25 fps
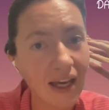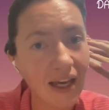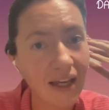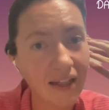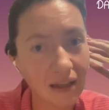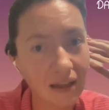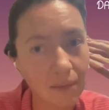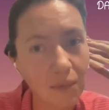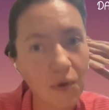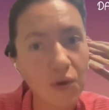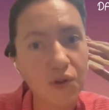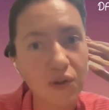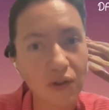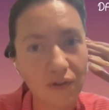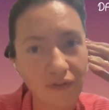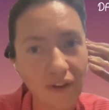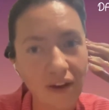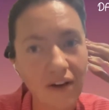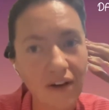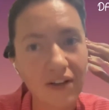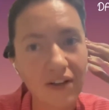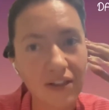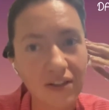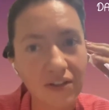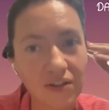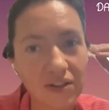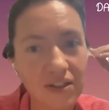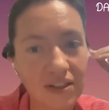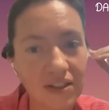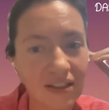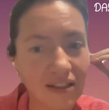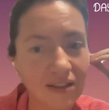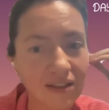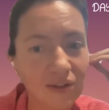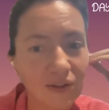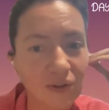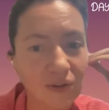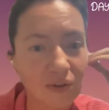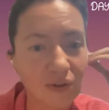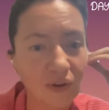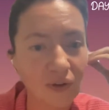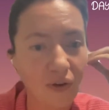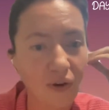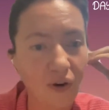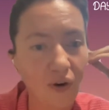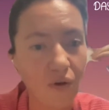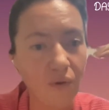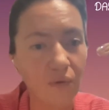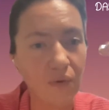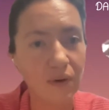And I'm also very interested to
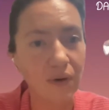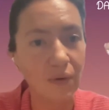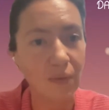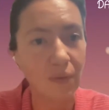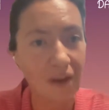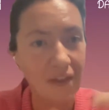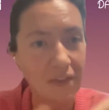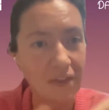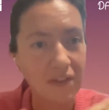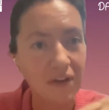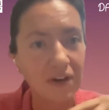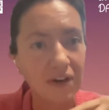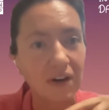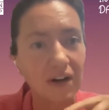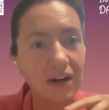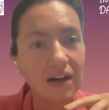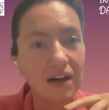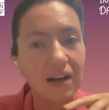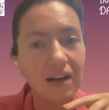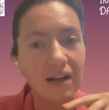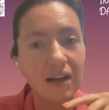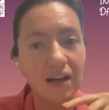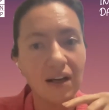know whether